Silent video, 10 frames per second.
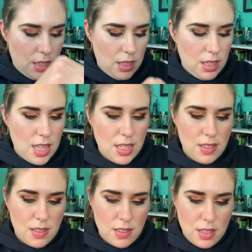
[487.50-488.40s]

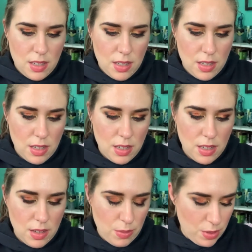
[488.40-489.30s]

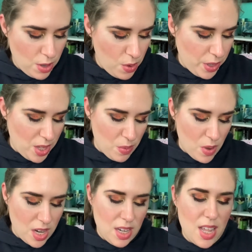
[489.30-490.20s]
We'll go with the
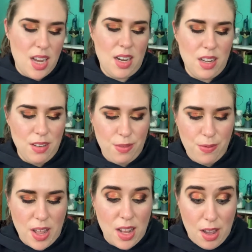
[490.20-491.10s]
one that
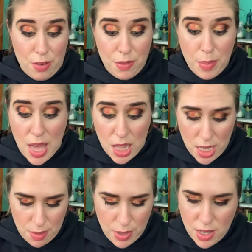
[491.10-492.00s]
fell out of the
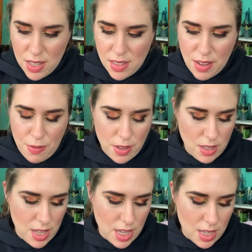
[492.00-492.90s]
palette because I
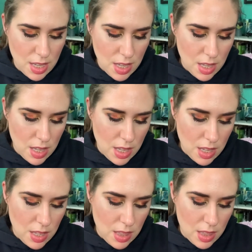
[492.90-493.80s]
feel like
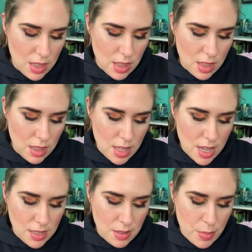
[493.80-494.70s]

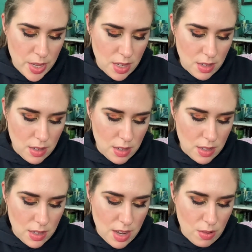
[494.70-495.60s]

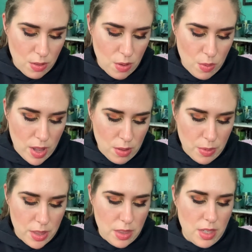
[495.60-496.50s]
that'll go well
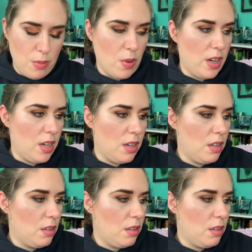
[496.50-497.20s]
with the one